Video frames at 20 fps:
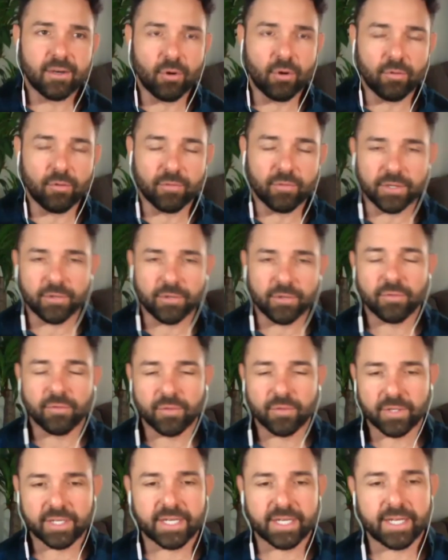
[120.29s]
over and
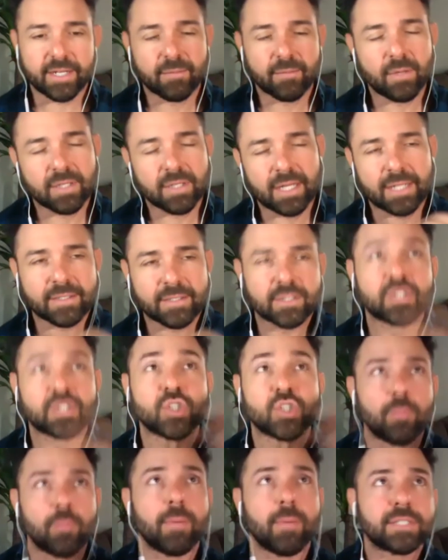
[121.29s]
over again. Well, not
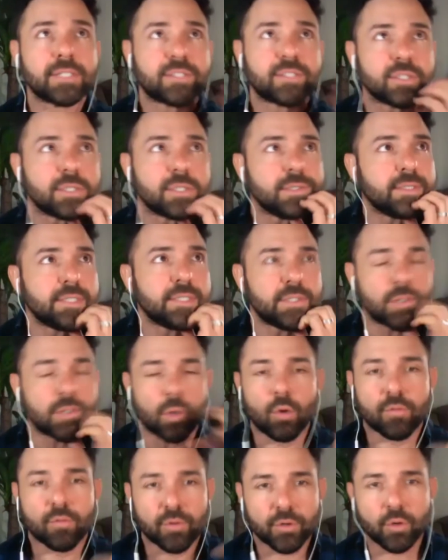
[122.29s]
so much, you know,
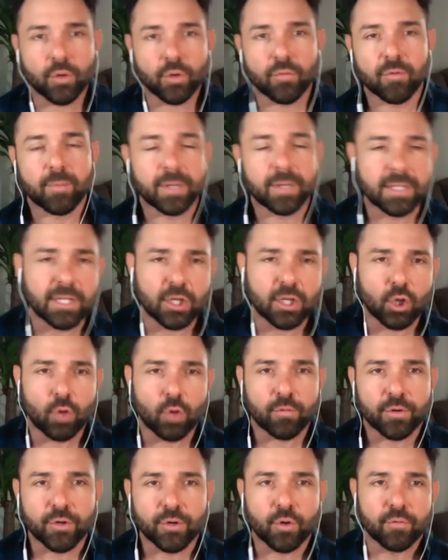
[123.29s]
over and over, but a little
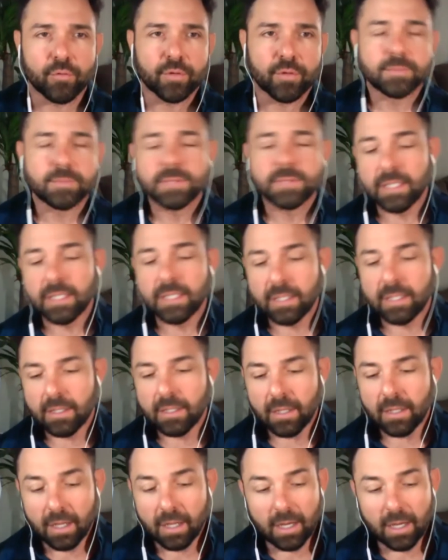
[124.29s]
over and over.
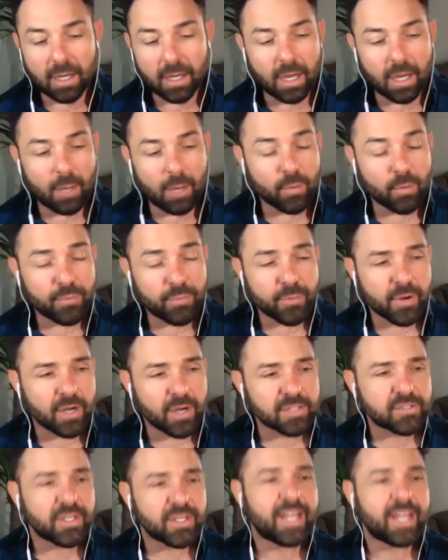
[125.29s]
With
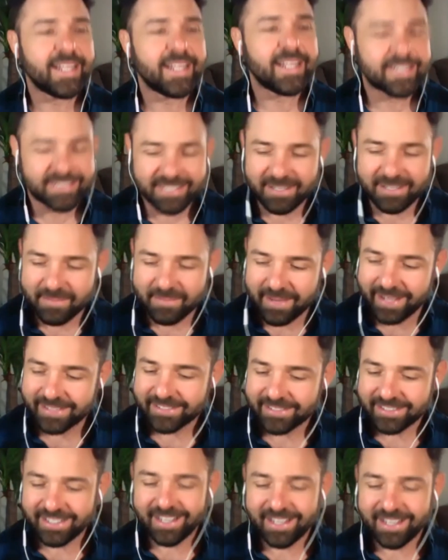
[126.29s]
regards to NXT
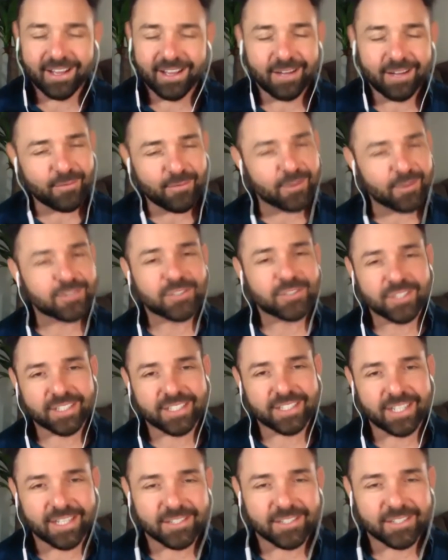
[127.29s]
match, unfortunately,
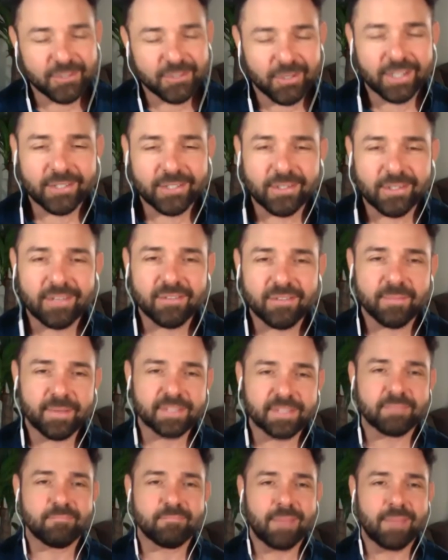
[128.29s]
guys, you know, I don't have the
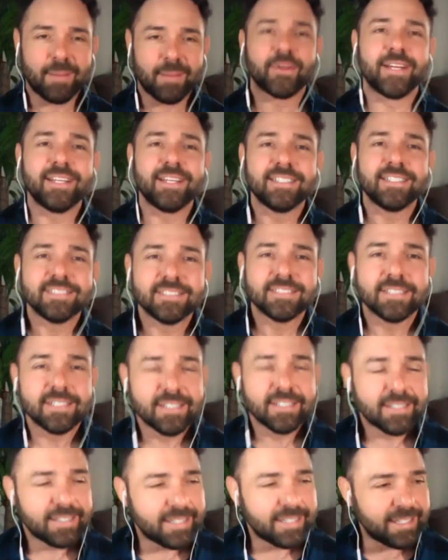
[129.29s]
best memory
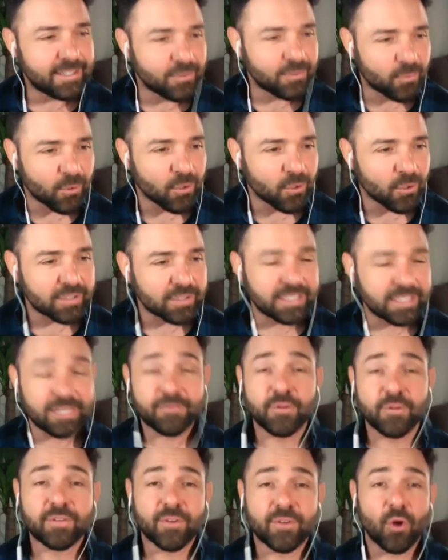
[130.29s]
in the world. And if
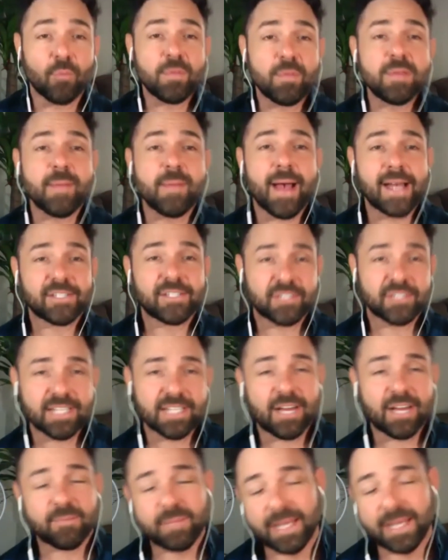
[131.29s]
you told me matches,
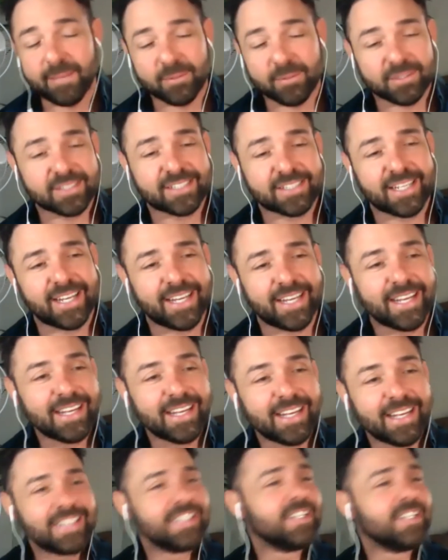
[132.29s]
I'd be able to say,
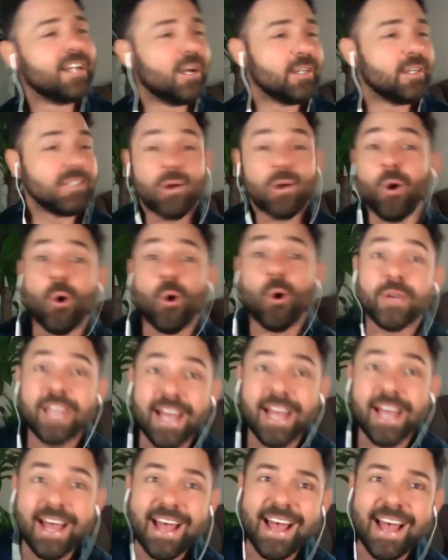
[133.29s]
oh,
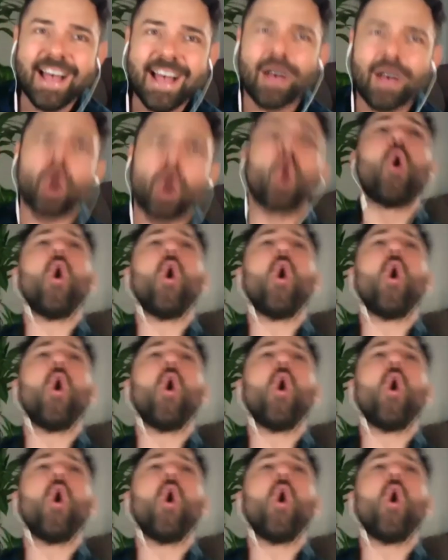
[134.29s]
yeah.